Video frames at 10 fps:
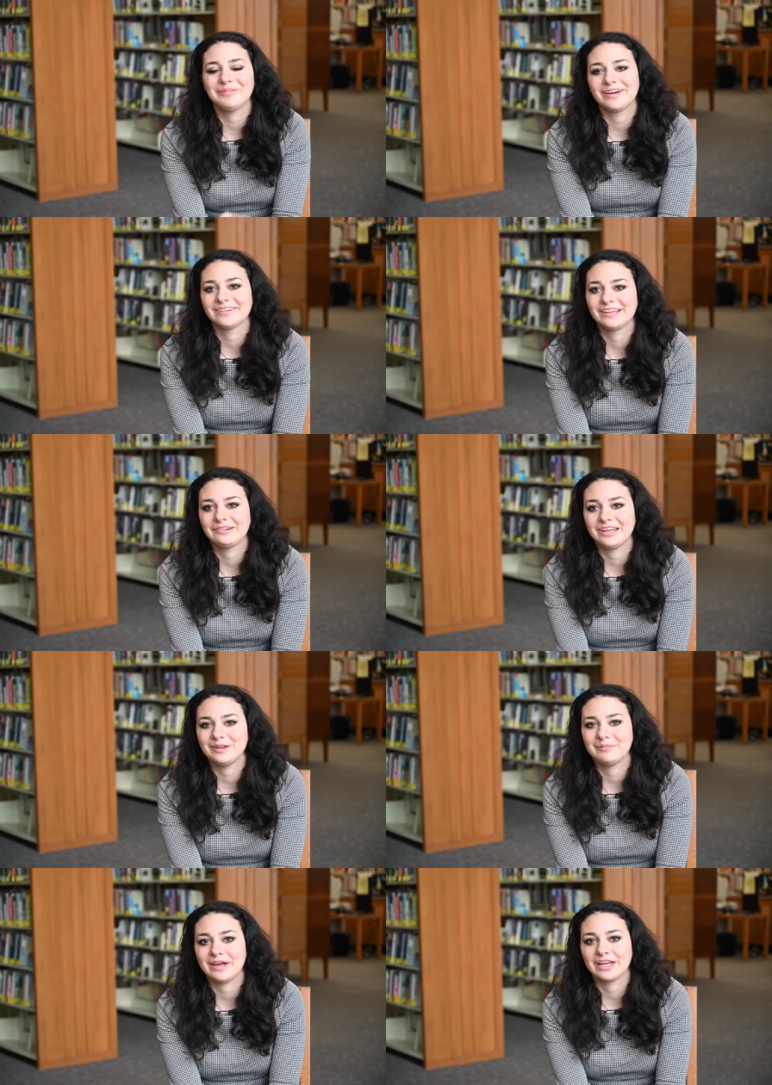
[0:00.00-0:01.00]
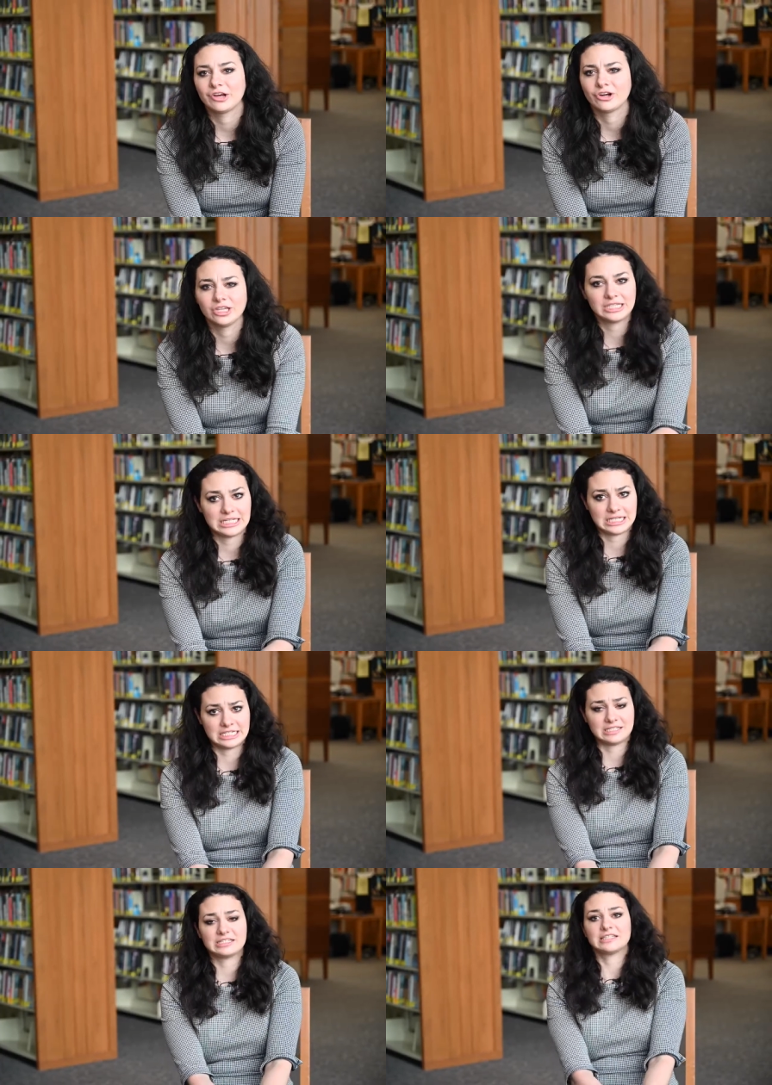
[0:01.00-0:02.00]
modeling in my early
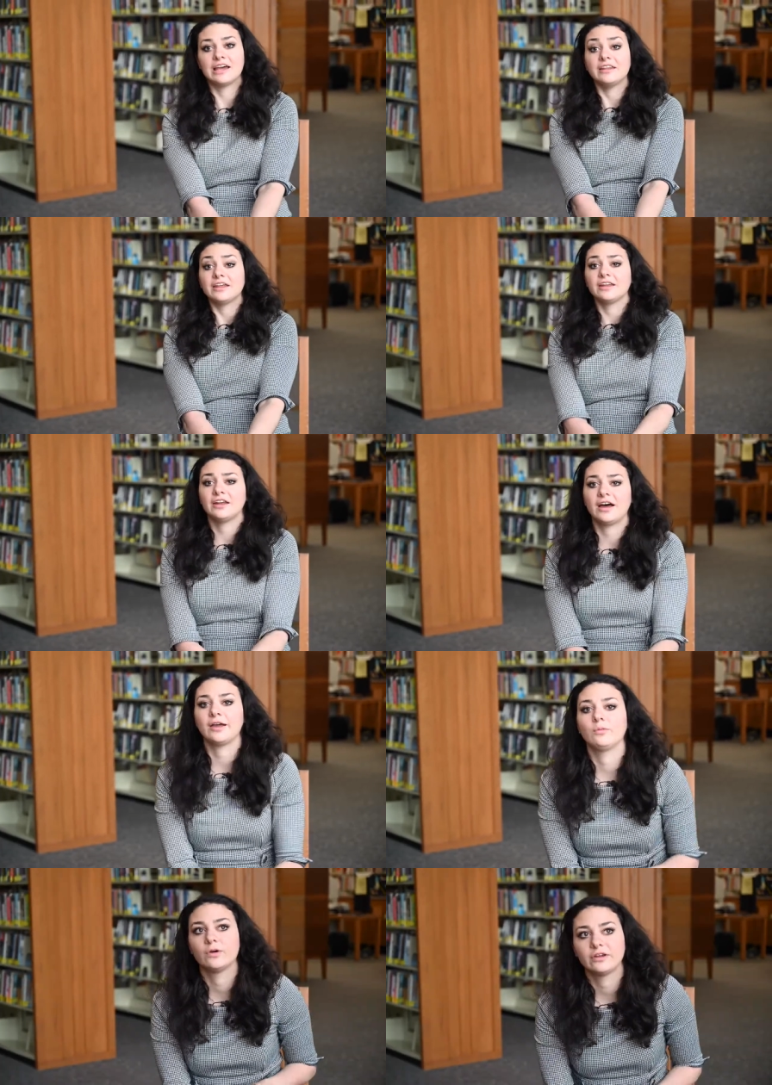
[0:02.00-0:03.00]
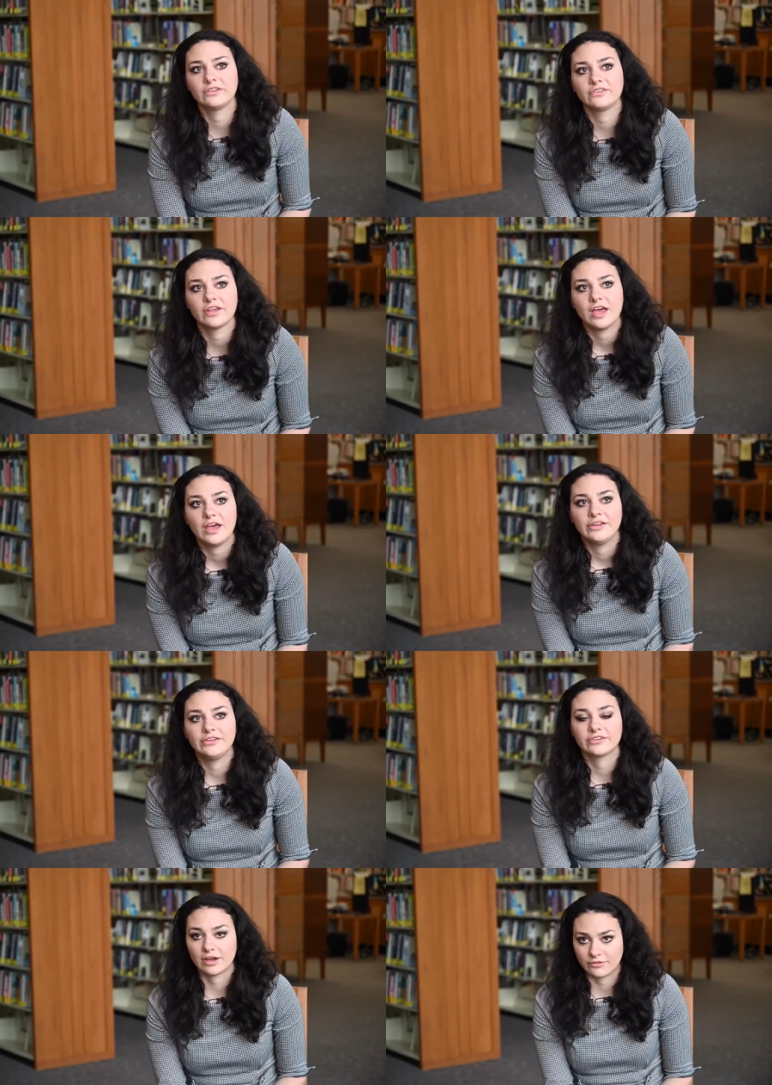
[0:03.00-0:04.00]
teens, and then I was
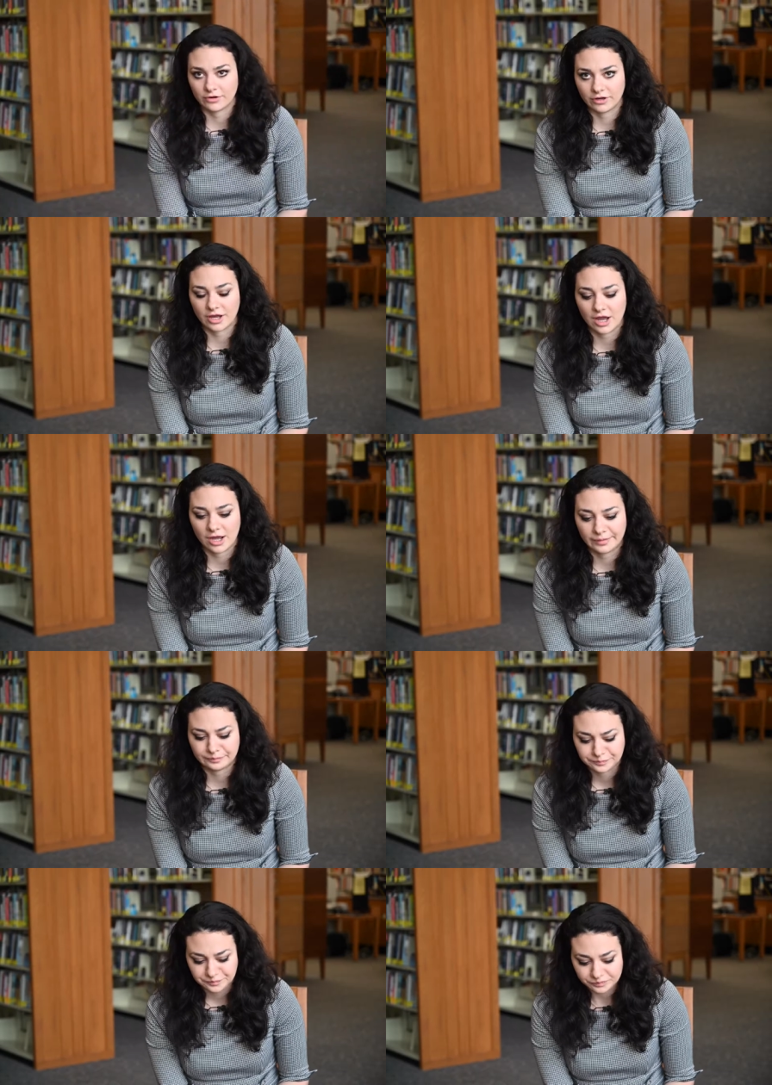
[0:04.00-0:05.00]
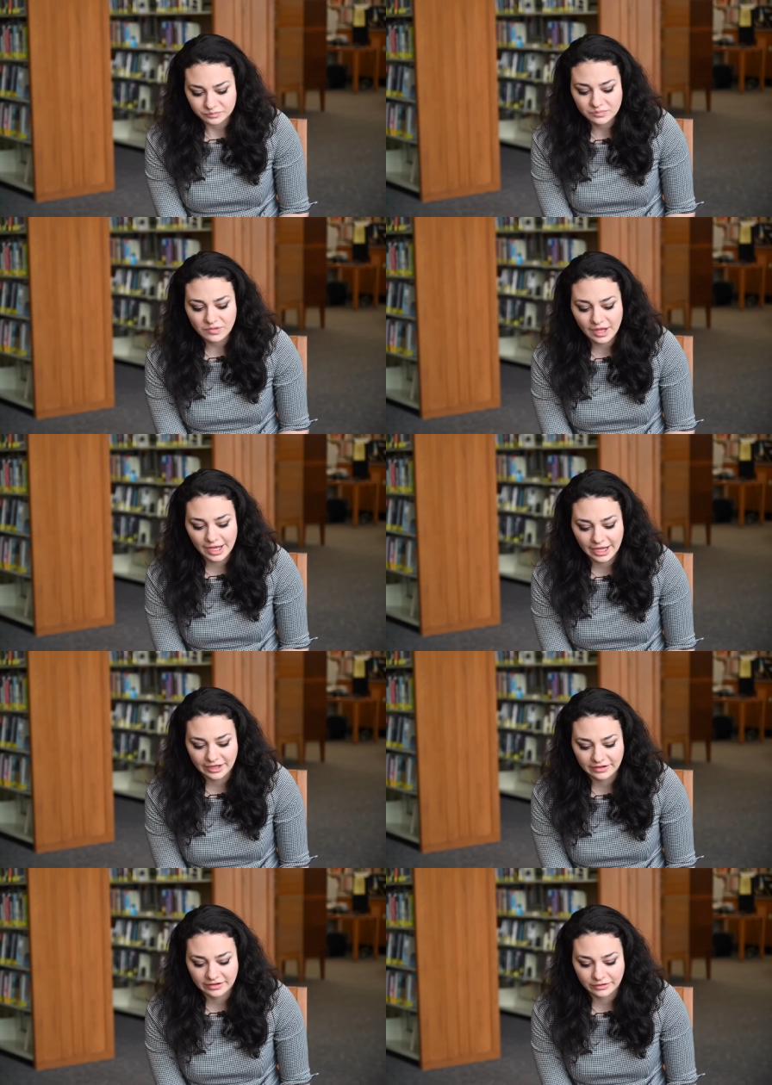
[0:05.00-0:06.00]
discovered um,
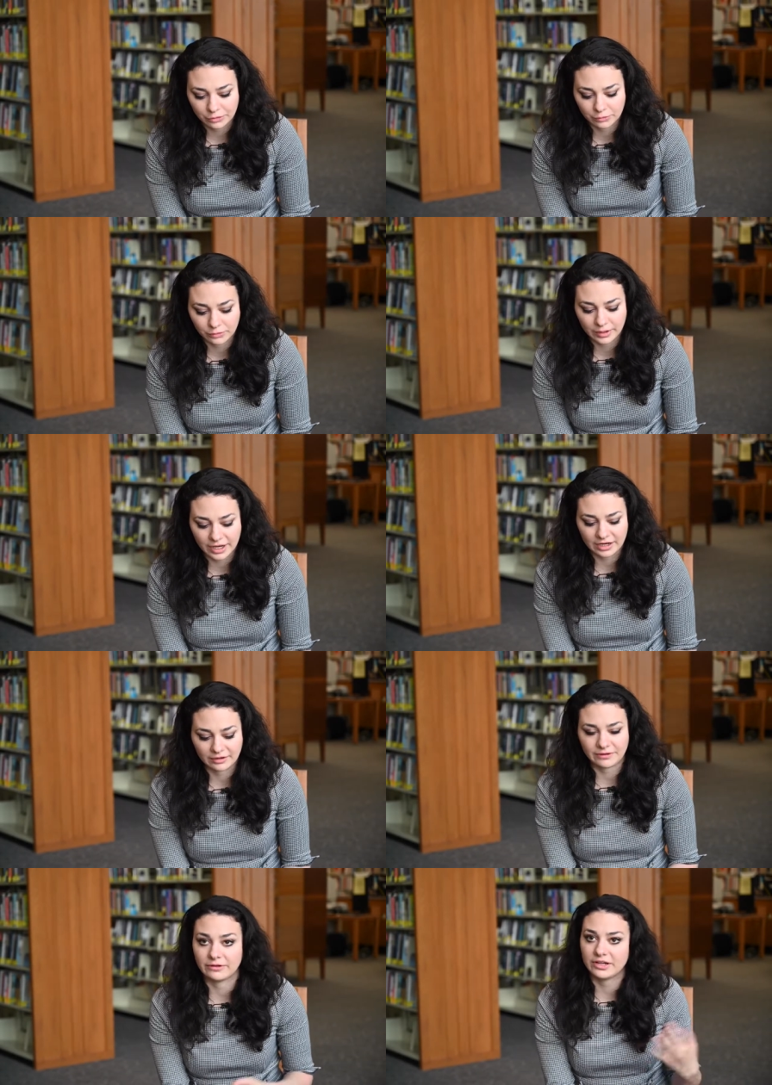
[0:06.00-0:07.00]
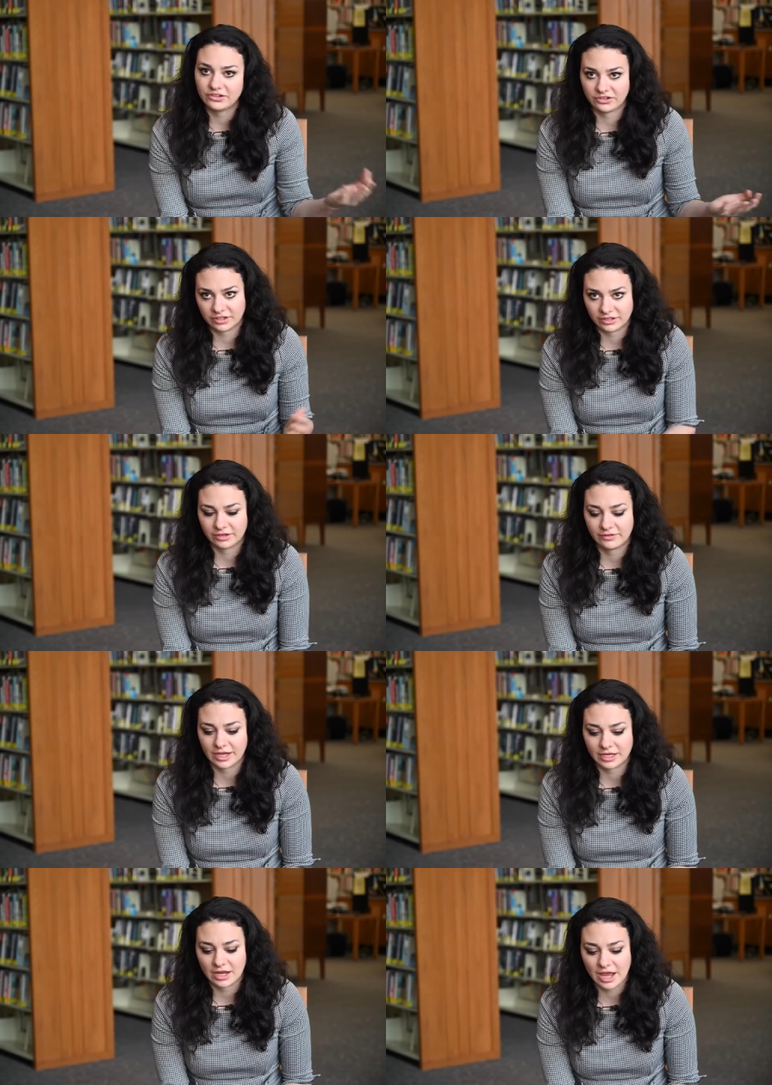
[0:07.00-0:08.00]
and through a foundation
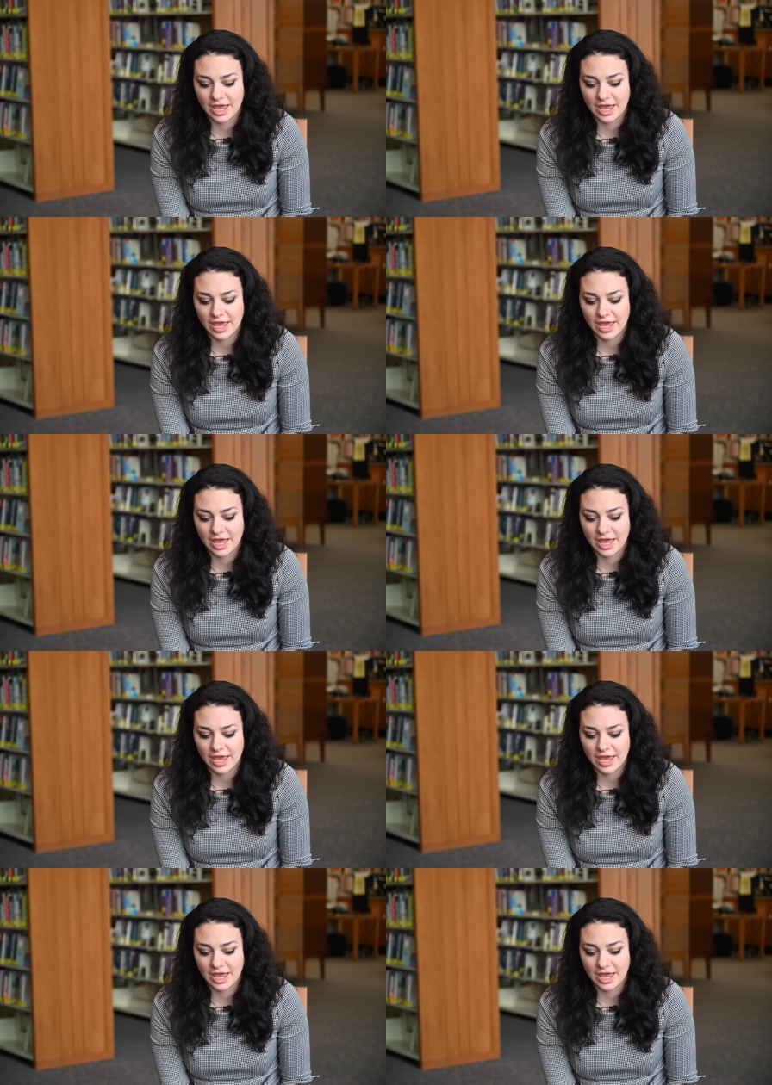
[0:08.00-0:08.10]
event.